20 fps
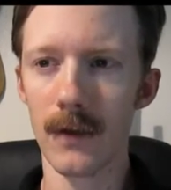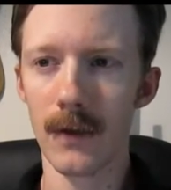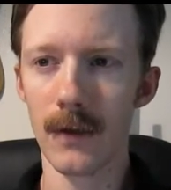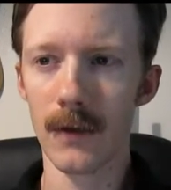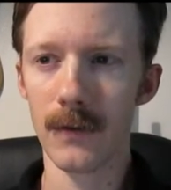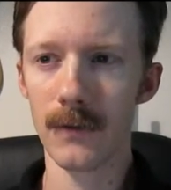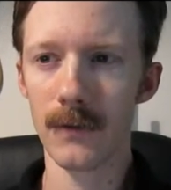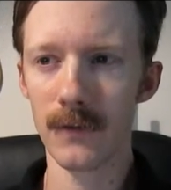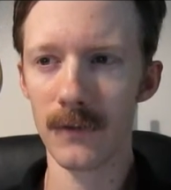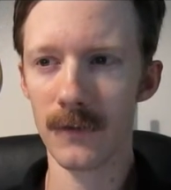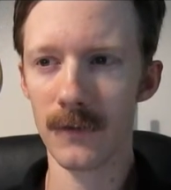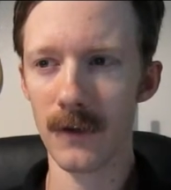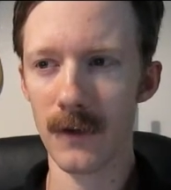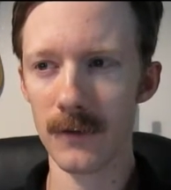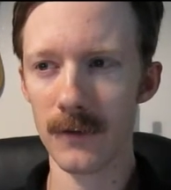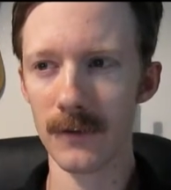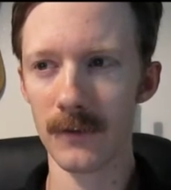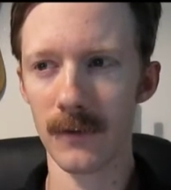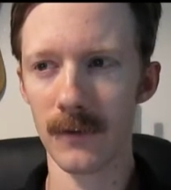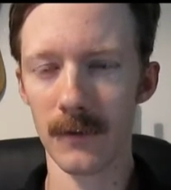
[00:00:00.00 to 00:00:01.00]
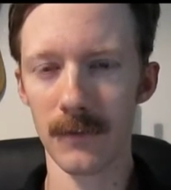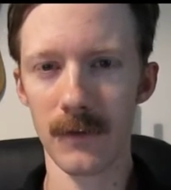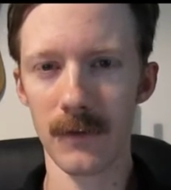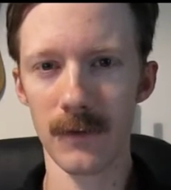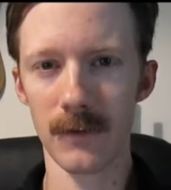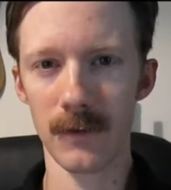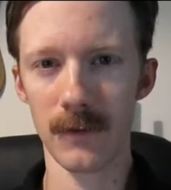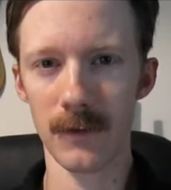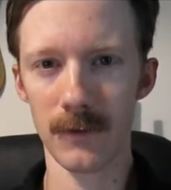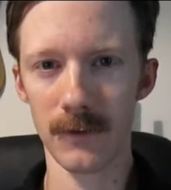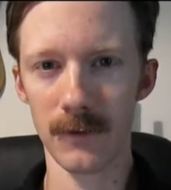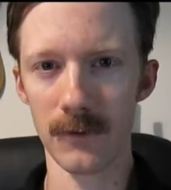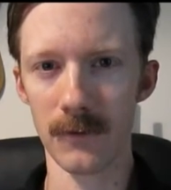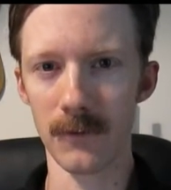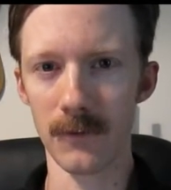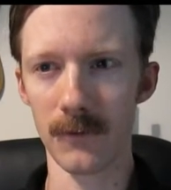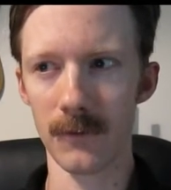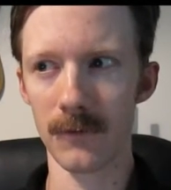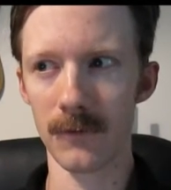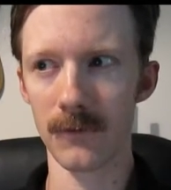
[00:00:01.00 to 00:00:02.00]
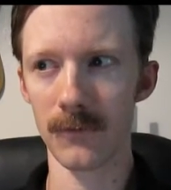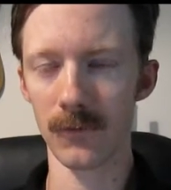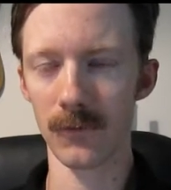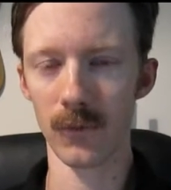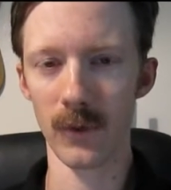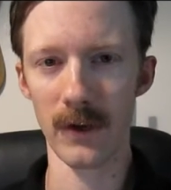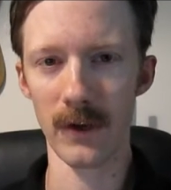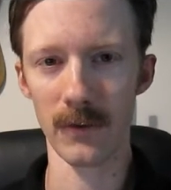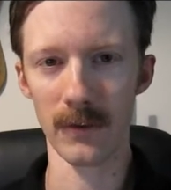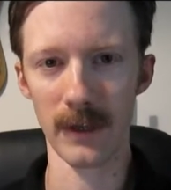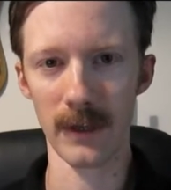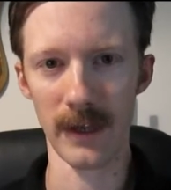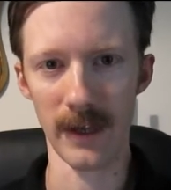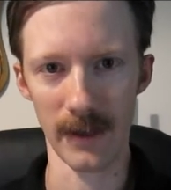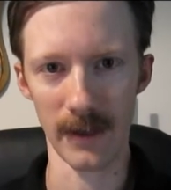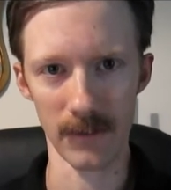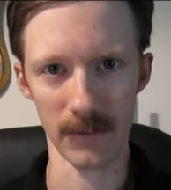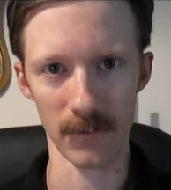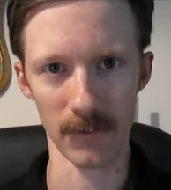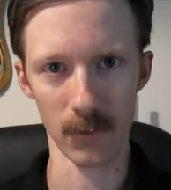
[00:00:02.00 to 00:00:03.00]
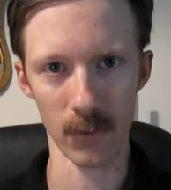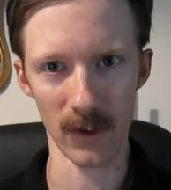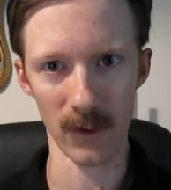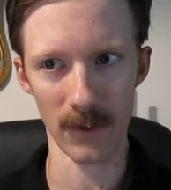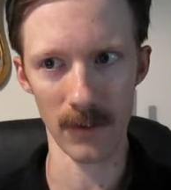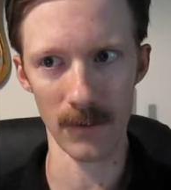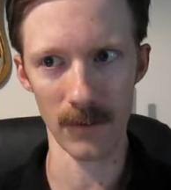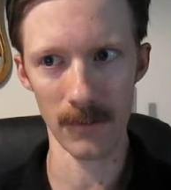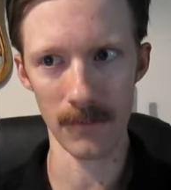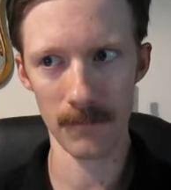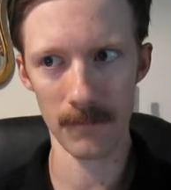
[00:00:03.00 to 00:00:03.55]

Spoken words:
Discussion of these issues rarely ends well.